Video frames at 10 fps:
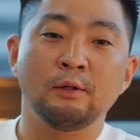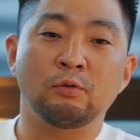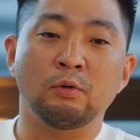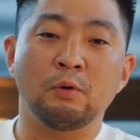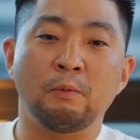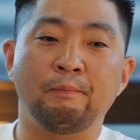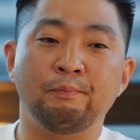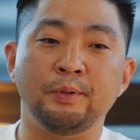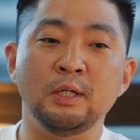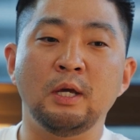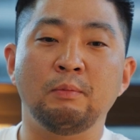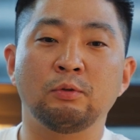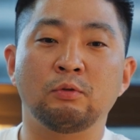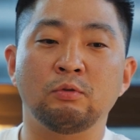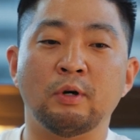So being
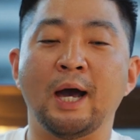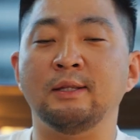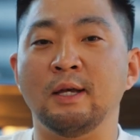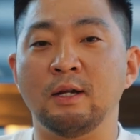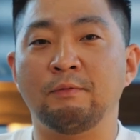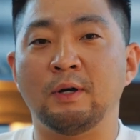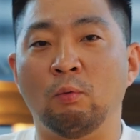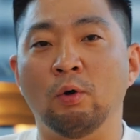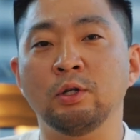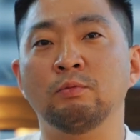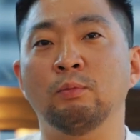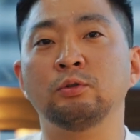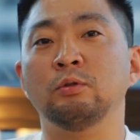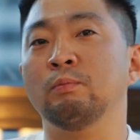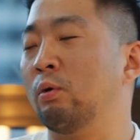able to identify what is
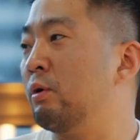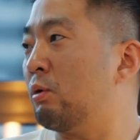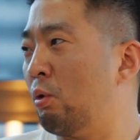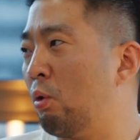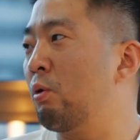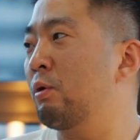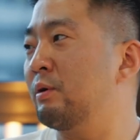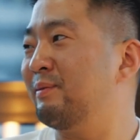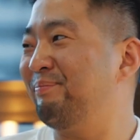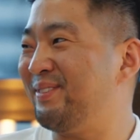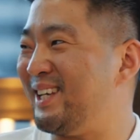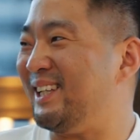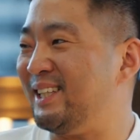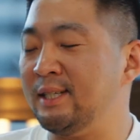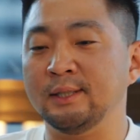most important core
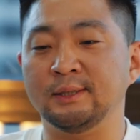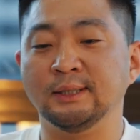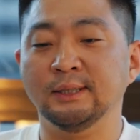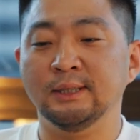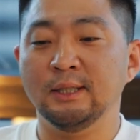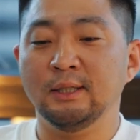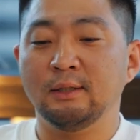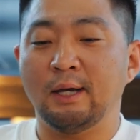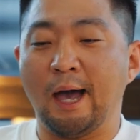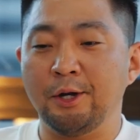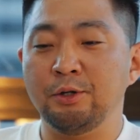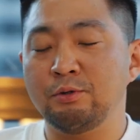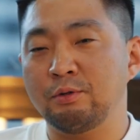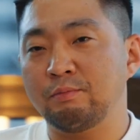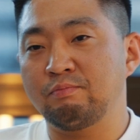thing is, how do
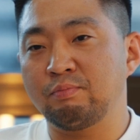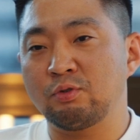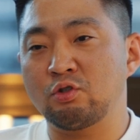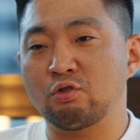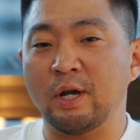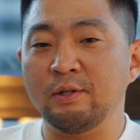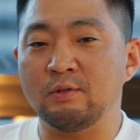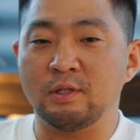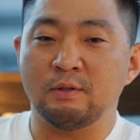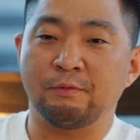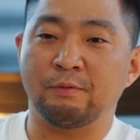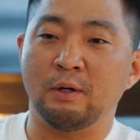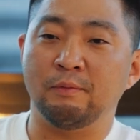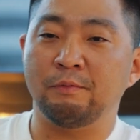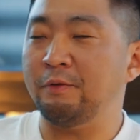you transit
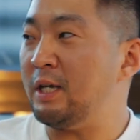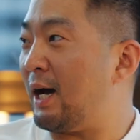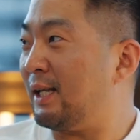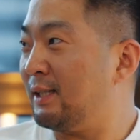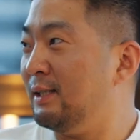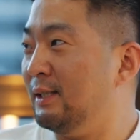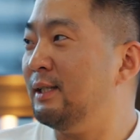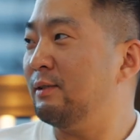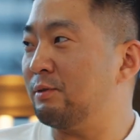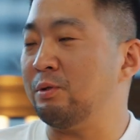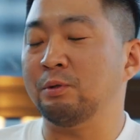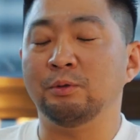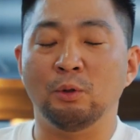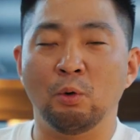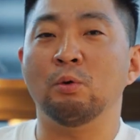from fiat, so
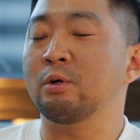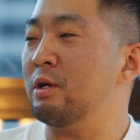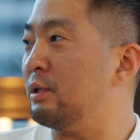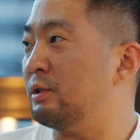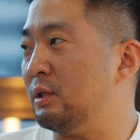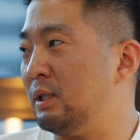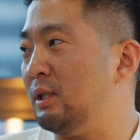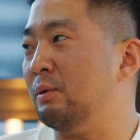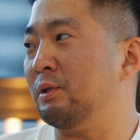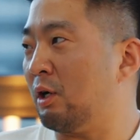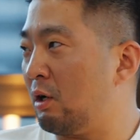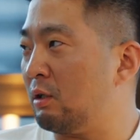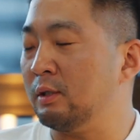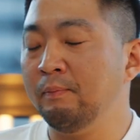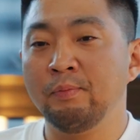local currency or
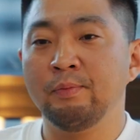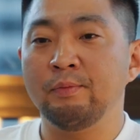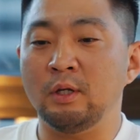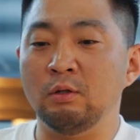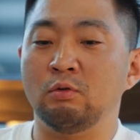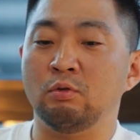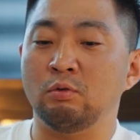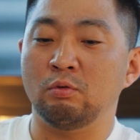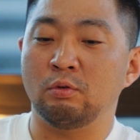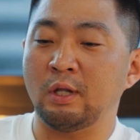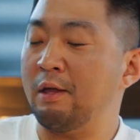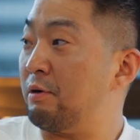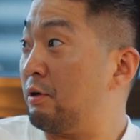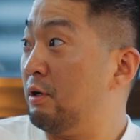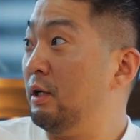dollar, into
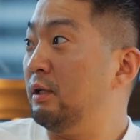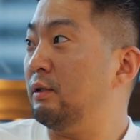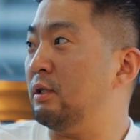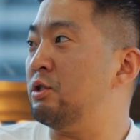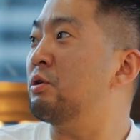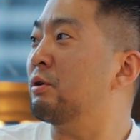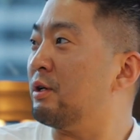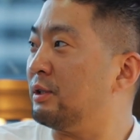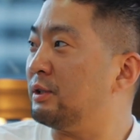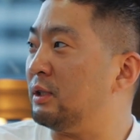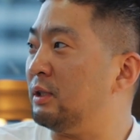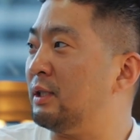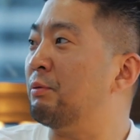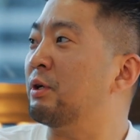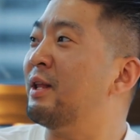tether, digital currency
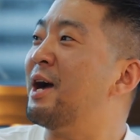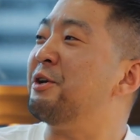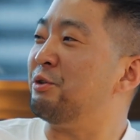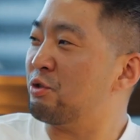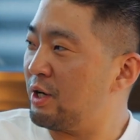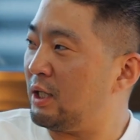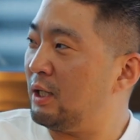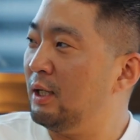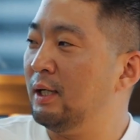that would allow you to trade.